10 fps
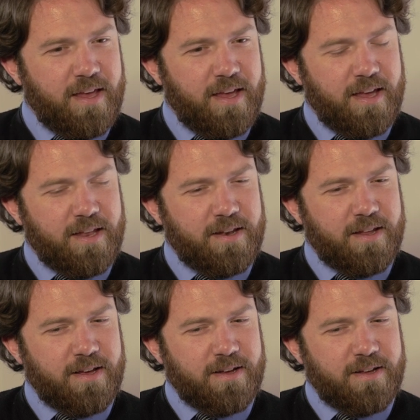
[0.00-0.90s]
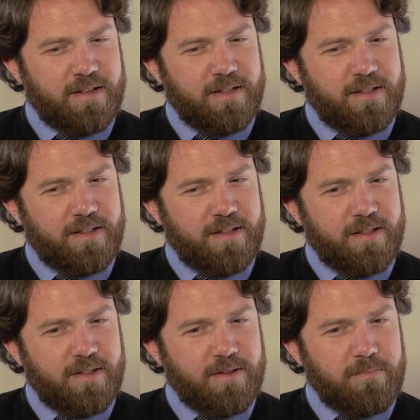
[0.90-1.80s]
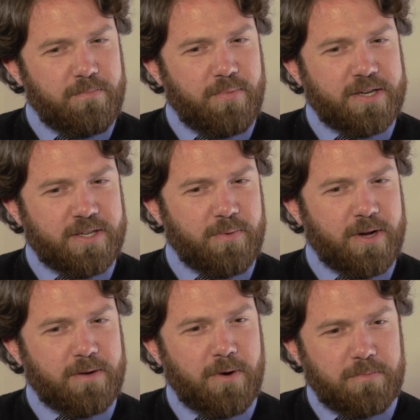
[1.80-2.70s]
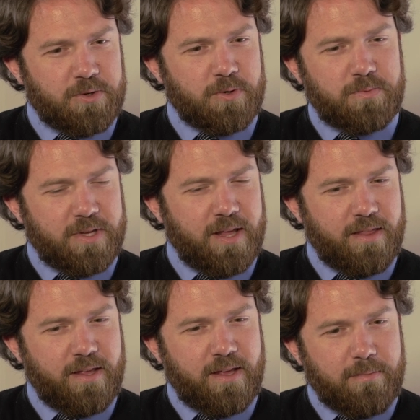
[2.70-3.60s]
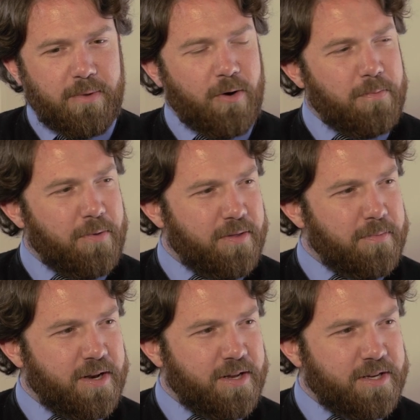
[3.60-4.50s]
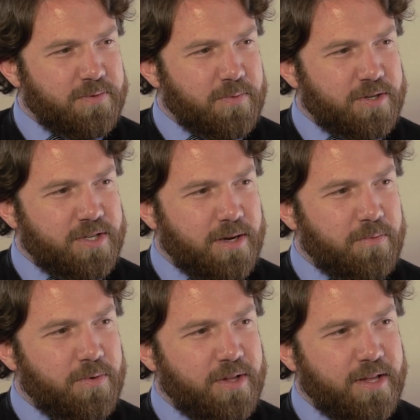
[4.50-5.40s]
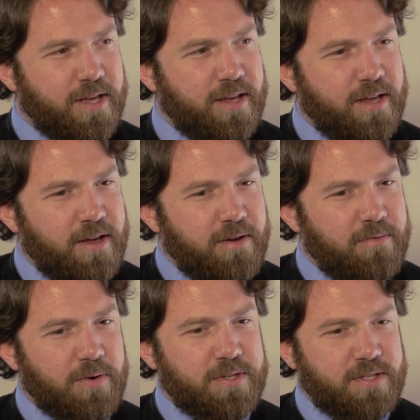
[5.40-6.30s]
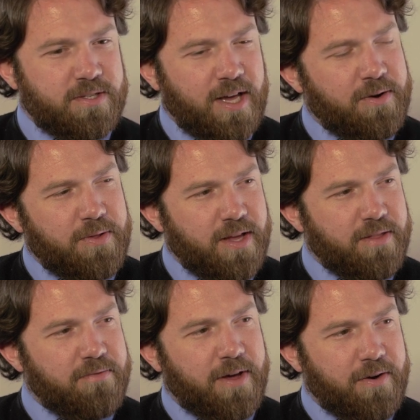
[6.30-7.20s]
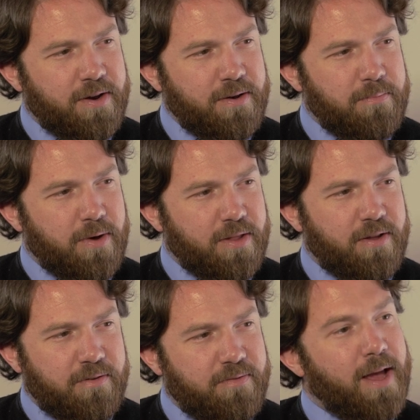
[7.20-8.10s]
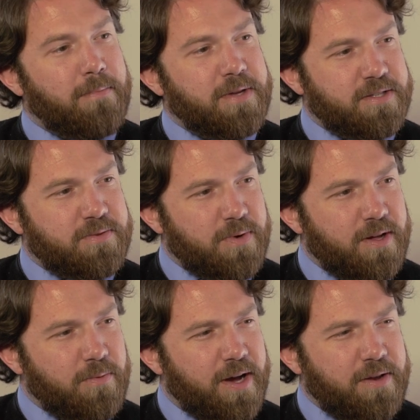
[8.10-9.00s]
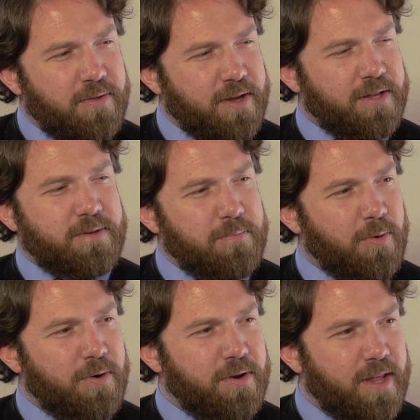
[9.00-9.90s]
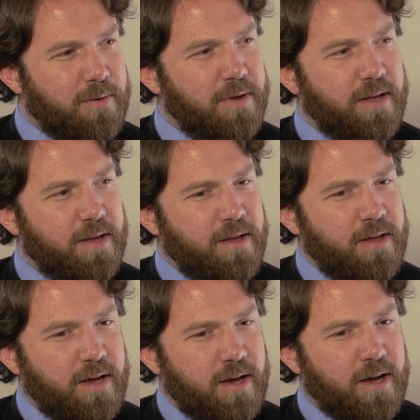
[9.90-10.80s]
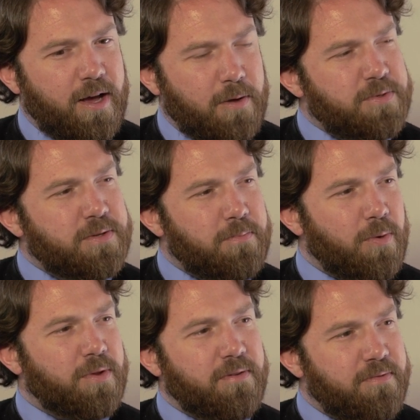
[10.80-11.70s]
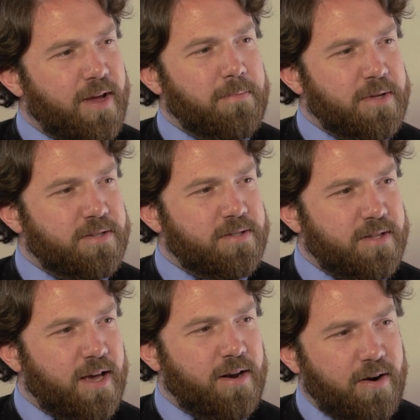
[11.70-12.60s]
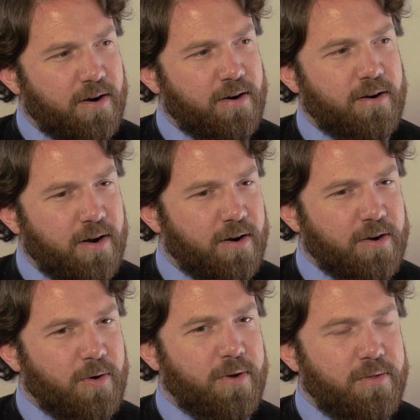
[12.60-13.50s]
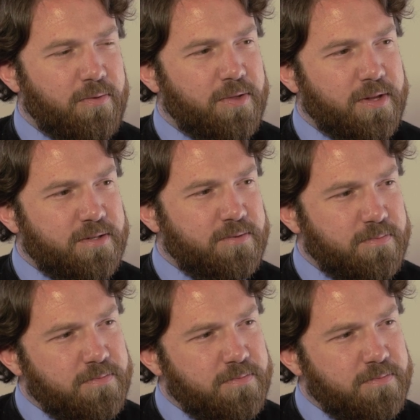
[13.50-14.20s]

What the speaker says: And Project Welcome Home Troops and the Power Breath Meditation Workshop really focuses not only on the veteran, but their families as well. Why do you think it's important that we help support the families that are going through this?